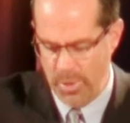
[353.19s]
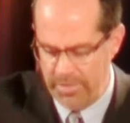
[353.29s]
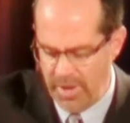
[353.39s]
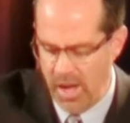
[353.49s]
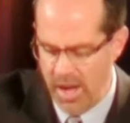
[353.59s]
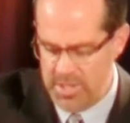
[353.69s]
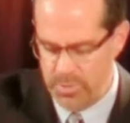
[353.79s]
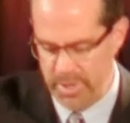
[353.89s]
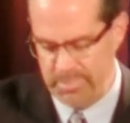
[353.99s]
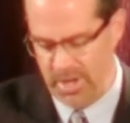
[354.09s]
We've
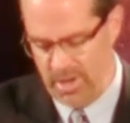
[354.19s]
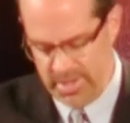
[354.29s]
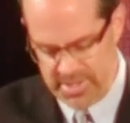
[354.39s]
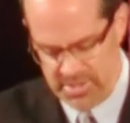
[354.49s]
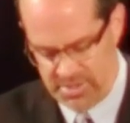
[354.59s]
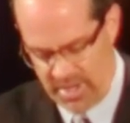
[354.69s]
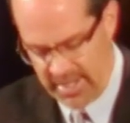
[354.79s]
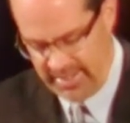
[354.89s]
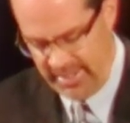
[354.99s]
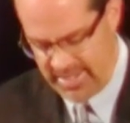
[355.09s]
lost what Paul is
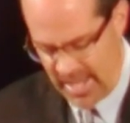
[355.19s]
instructing